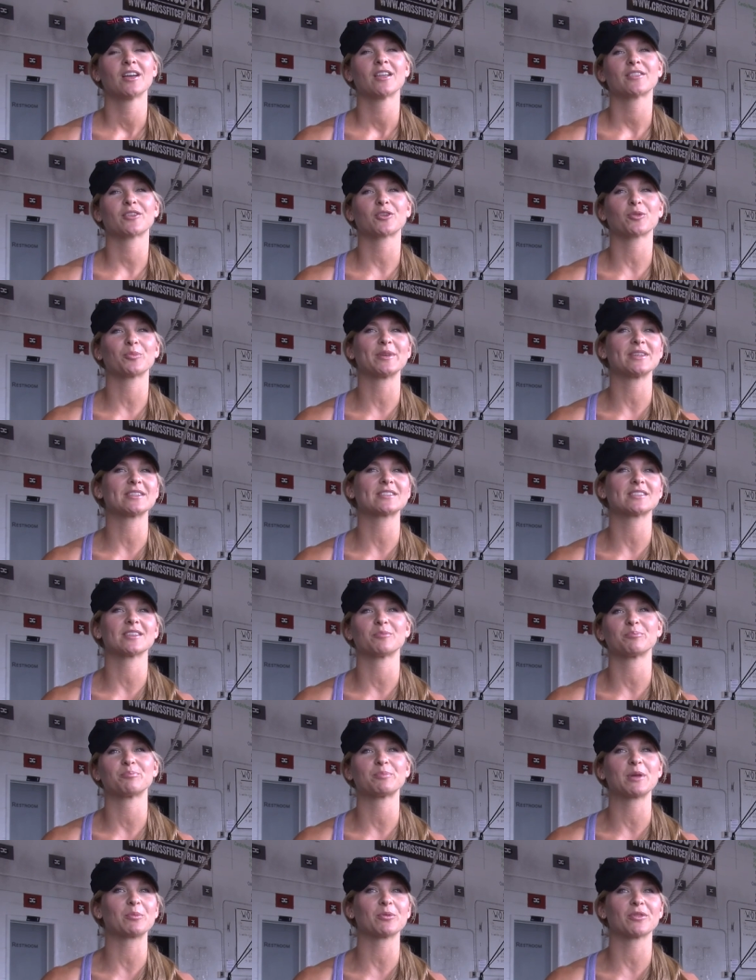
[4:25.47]
There'll be some
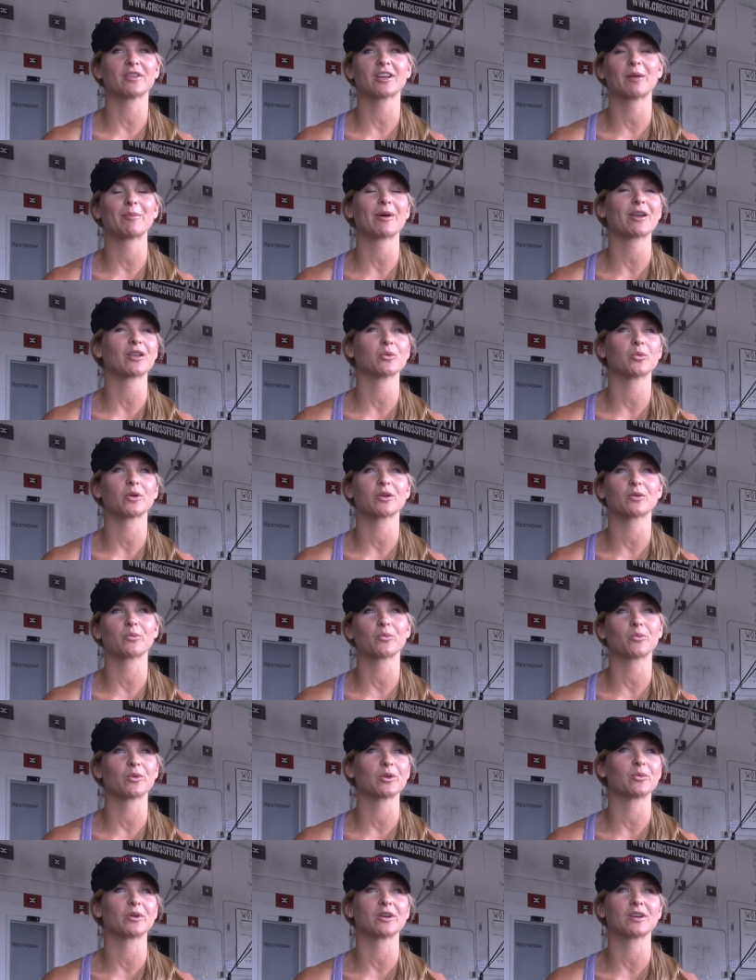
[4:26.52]
people that come out of the
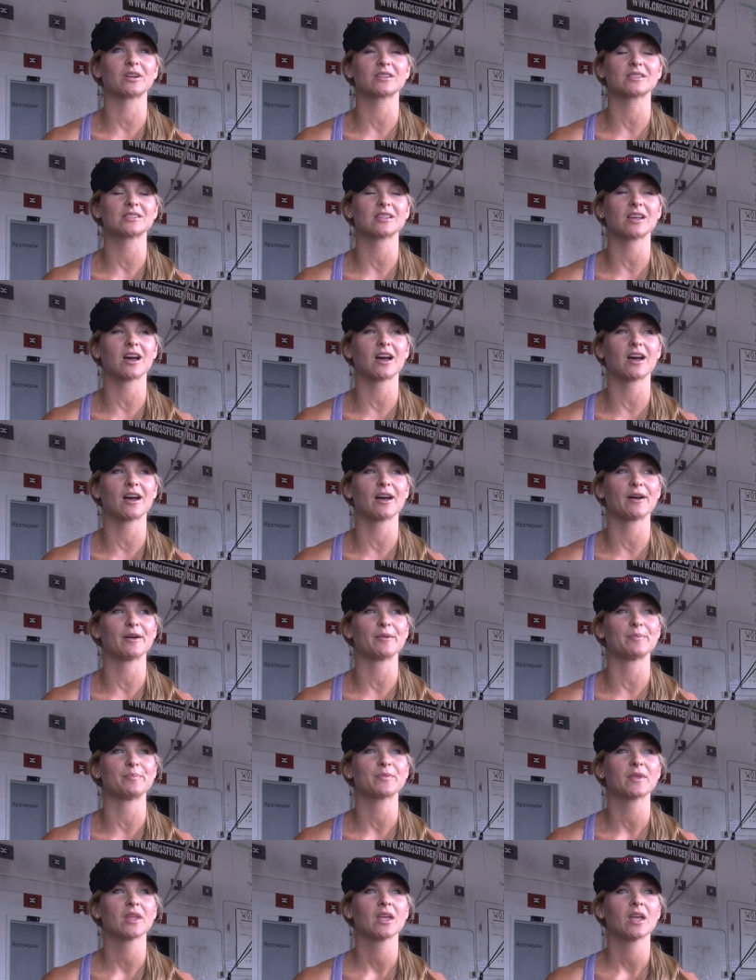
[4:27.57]
woodworks.
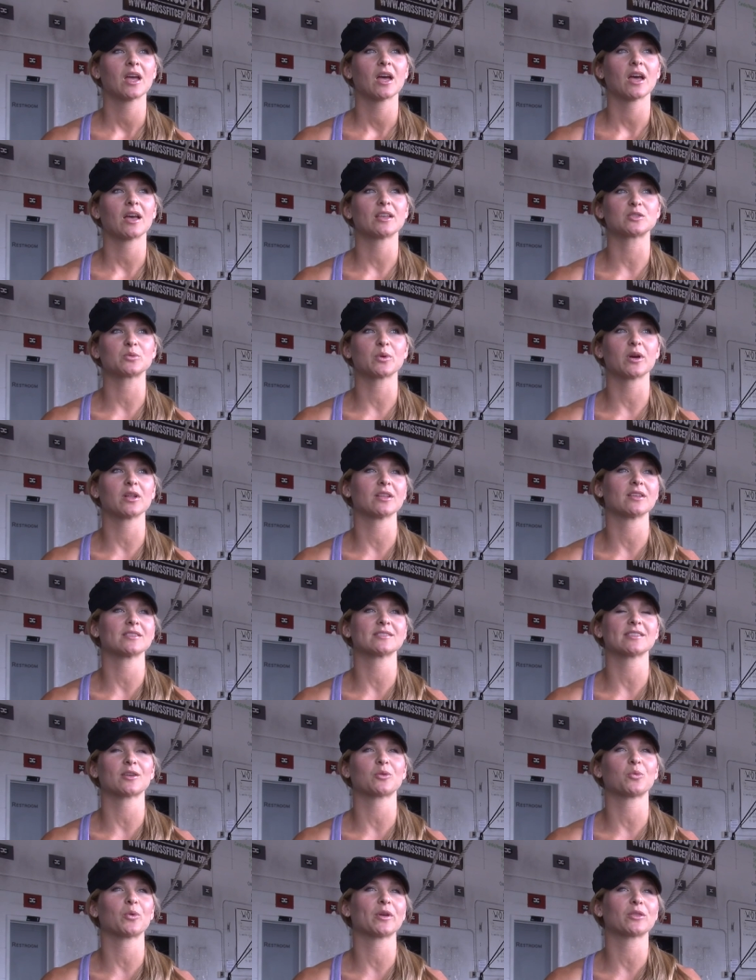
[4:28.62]
Um, as well as
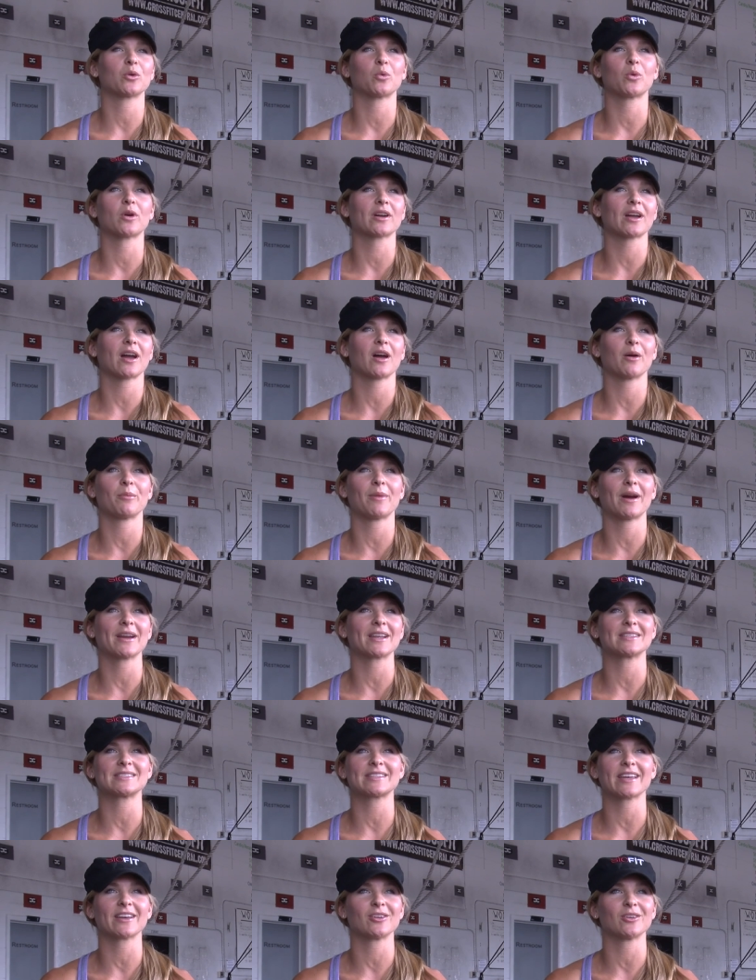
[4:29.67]
like what the workout might
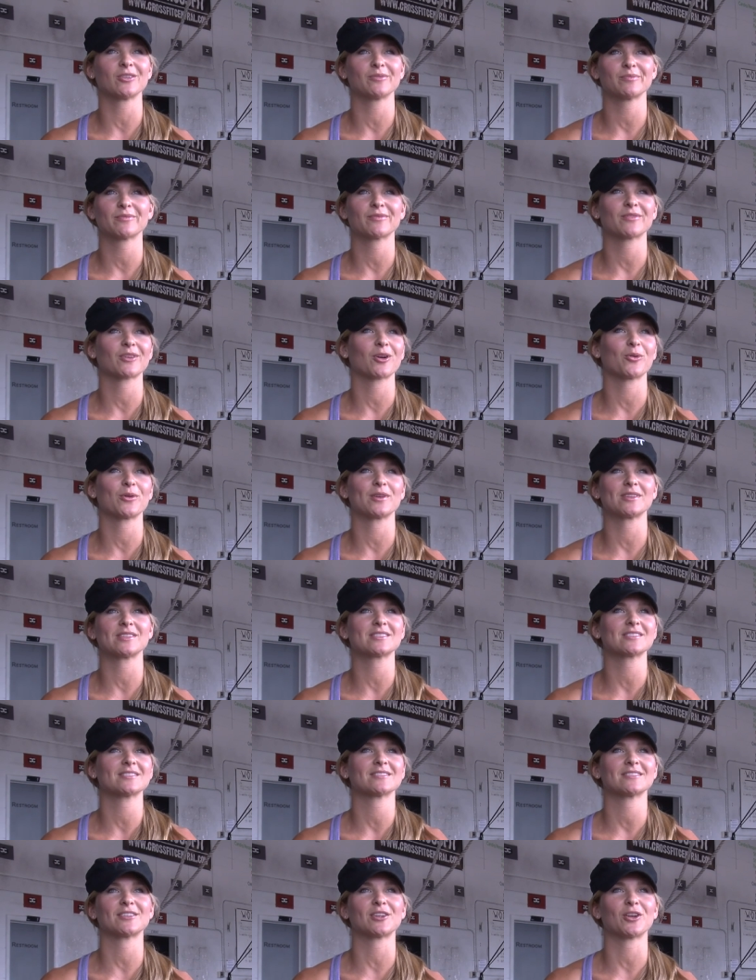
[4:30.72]
entail. They're always,
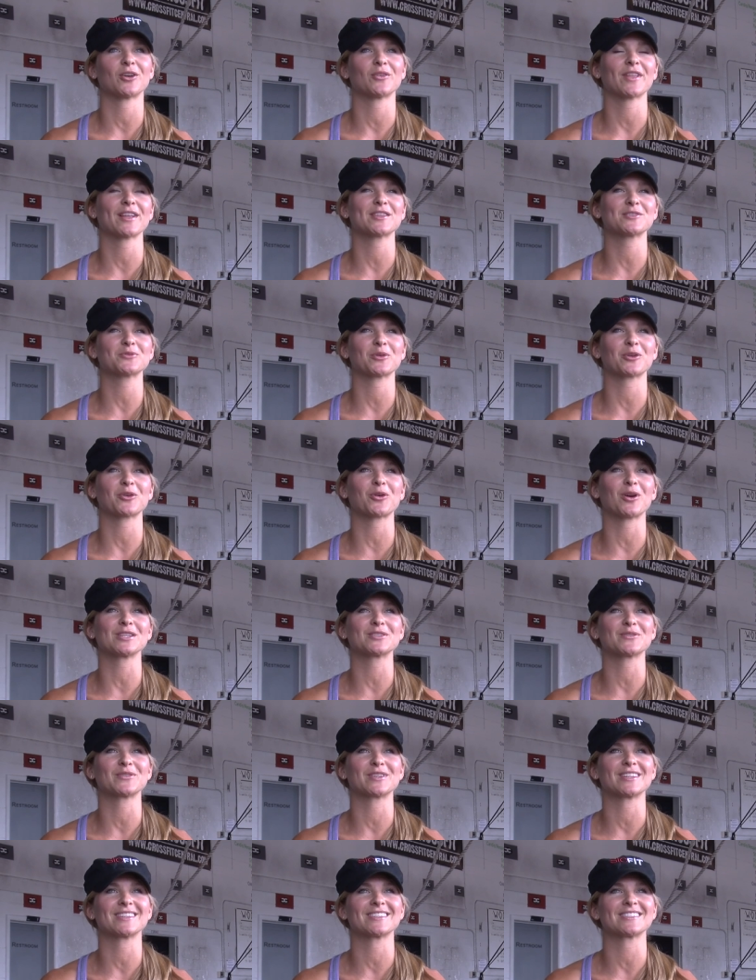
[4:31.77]
you know, that's what
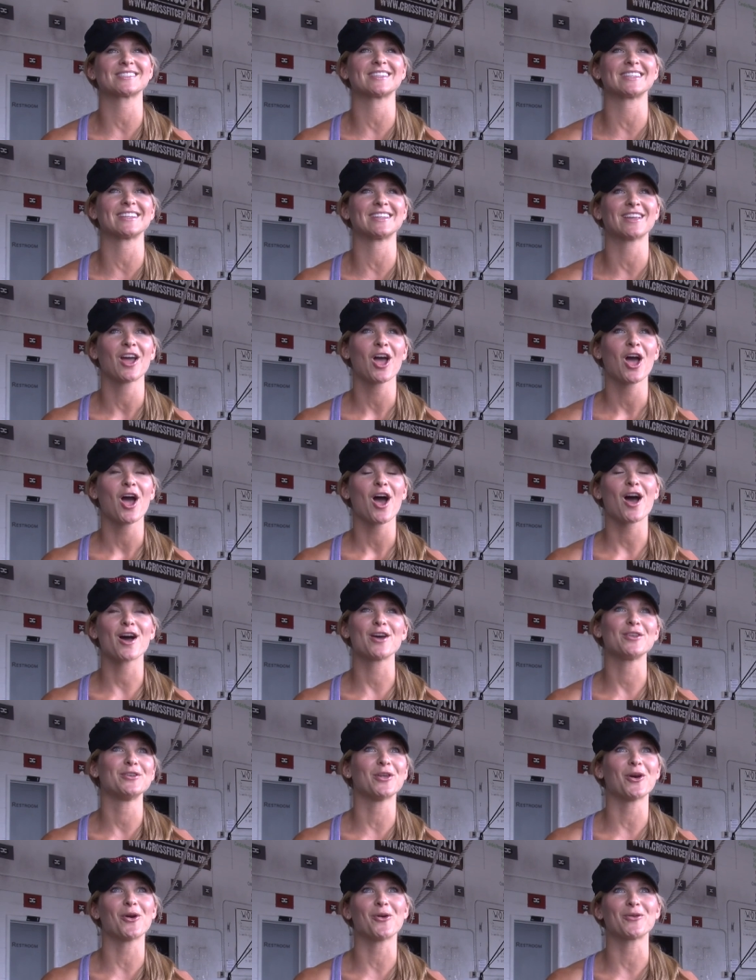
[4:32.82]
CrossFit is, the
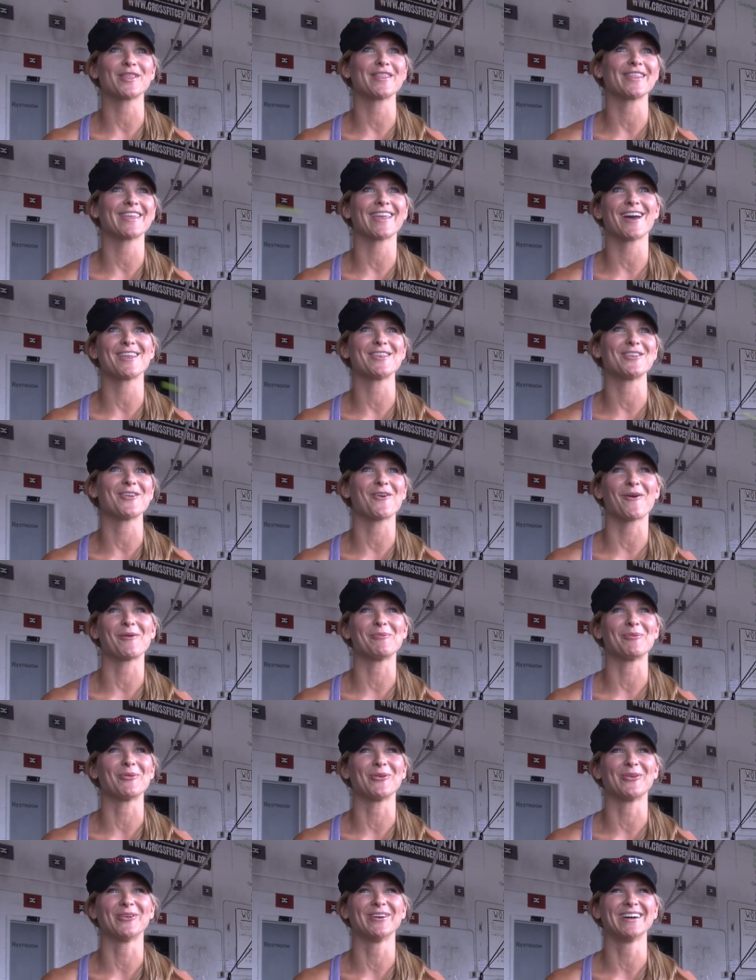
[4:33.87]
unknown and the
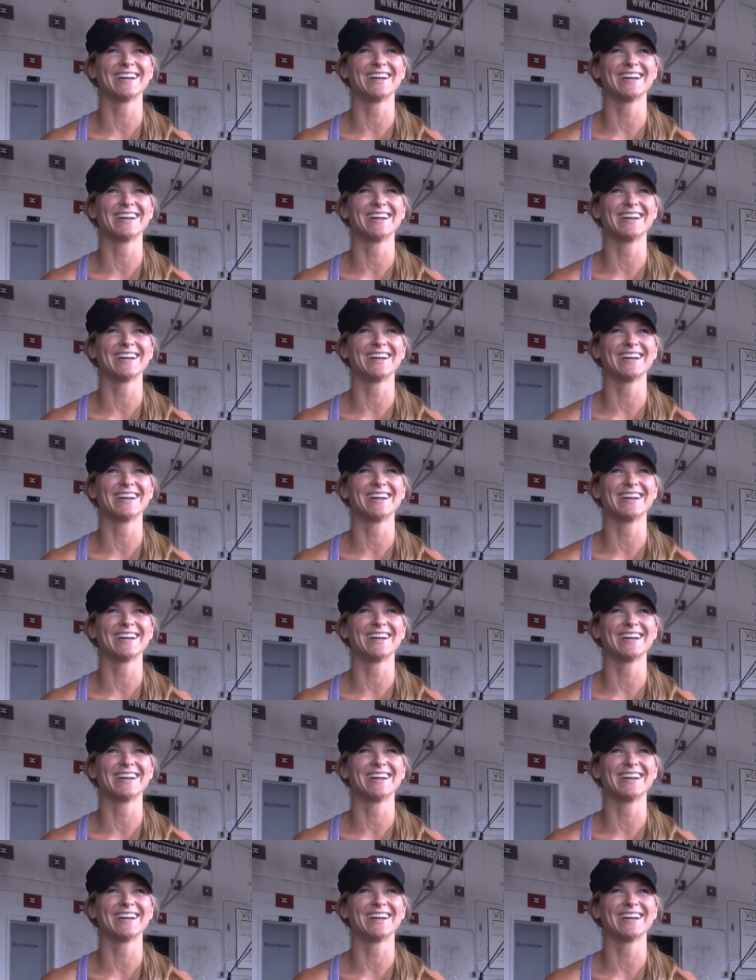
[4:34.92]
unknowable.